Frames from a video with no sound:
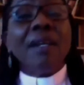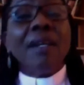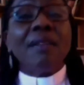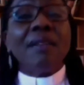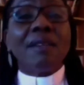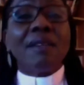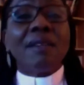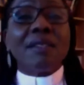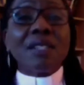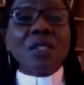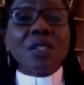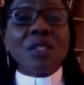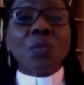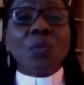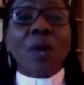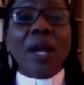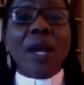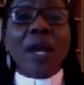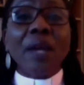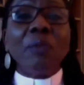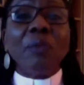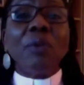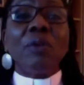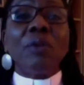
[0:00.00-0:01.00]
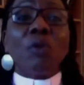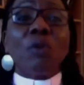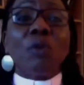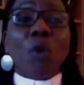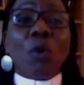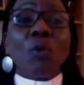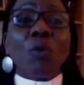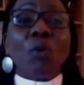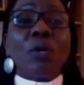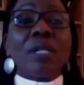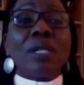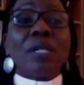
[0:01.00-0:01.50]
this is why we'll
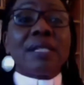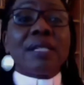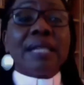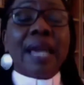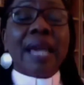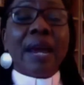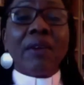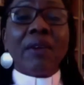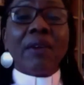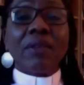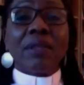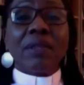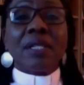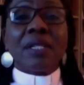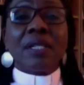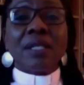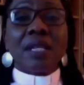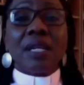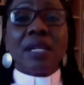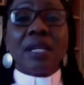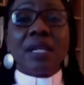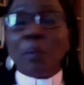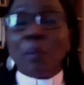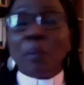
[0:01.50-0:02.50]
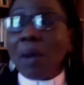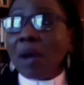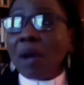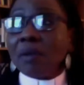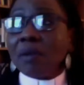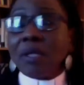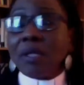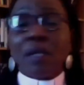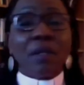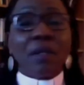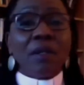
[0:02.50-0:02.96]
always carry this thing about,